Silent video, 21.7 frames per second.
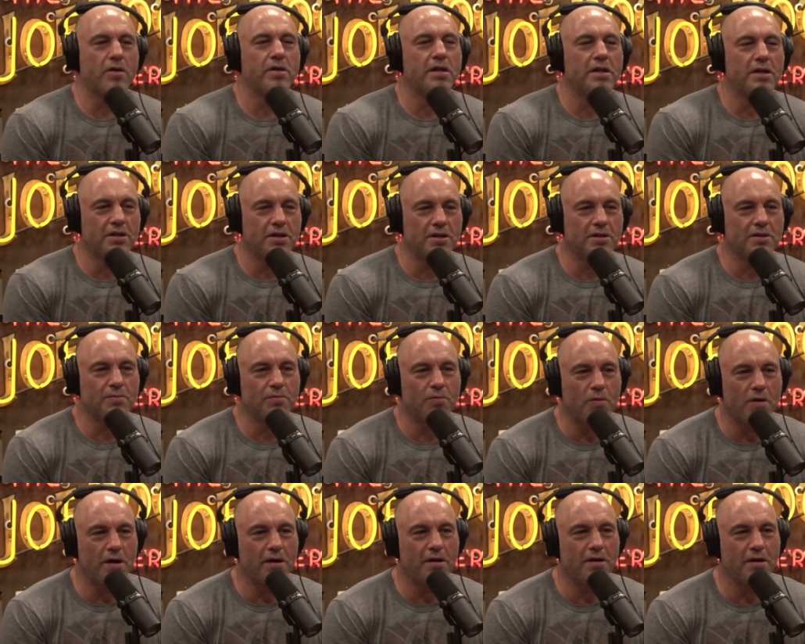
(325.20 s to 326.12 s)
Hardy just
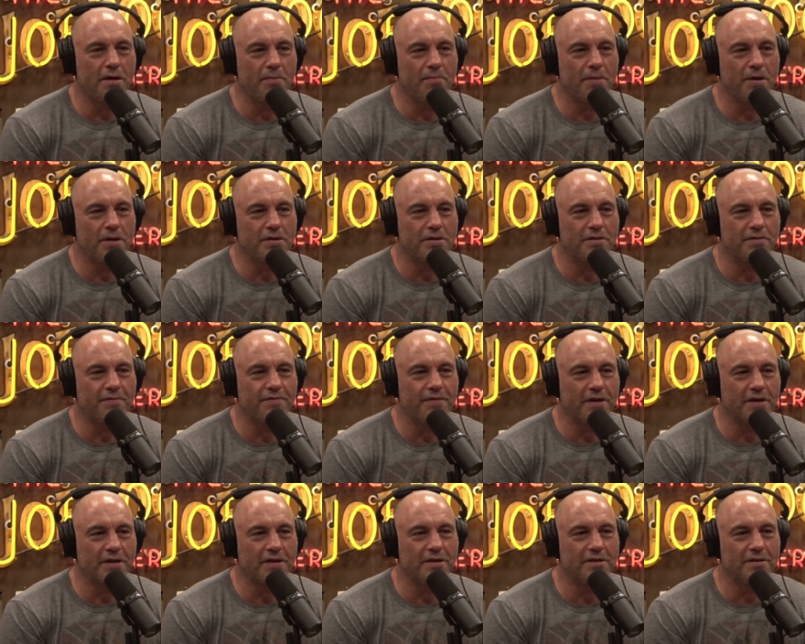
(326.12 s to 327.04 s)
won a bunch of
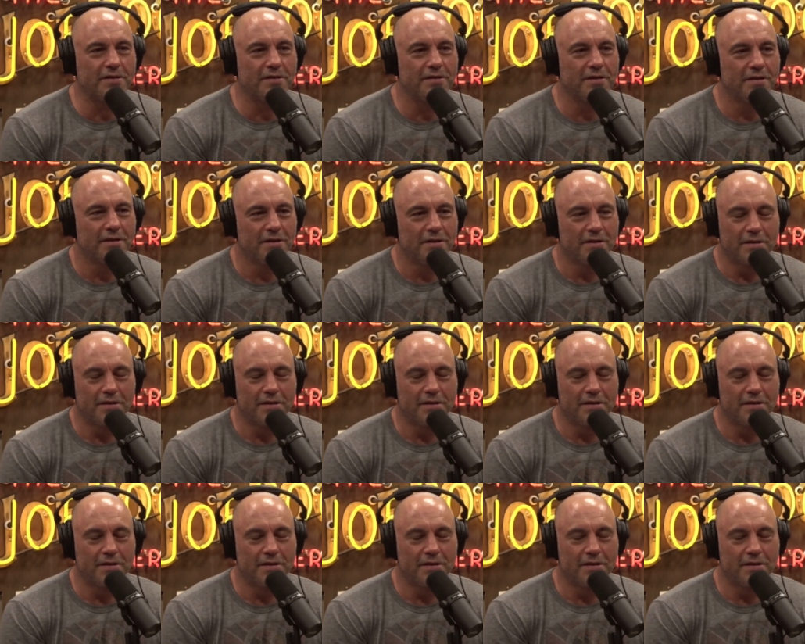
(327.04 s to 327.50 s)
fucking